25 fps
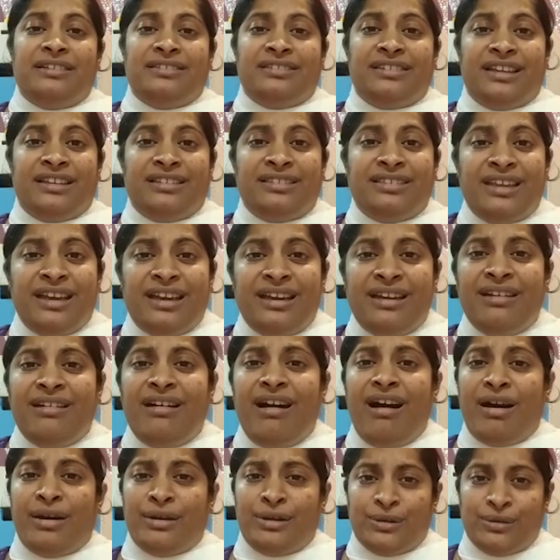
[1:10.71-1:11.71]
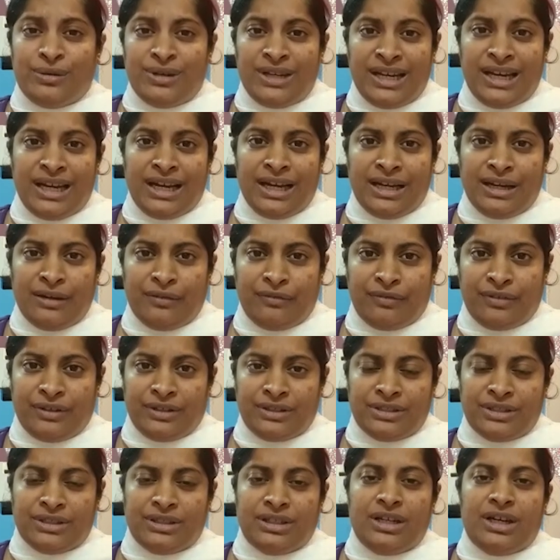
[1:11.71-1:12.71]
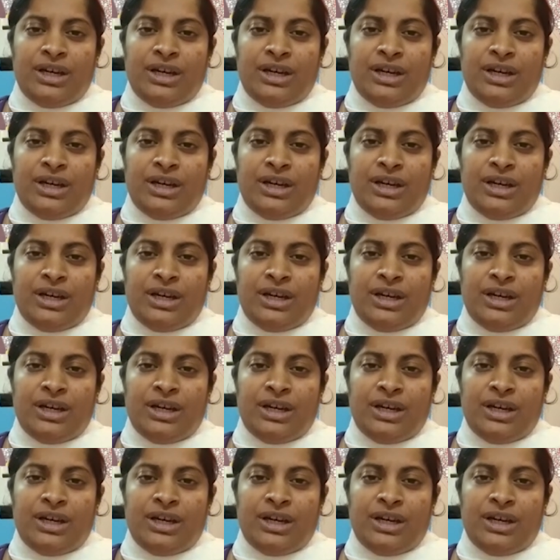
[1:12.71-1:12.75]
that they are uniquely different.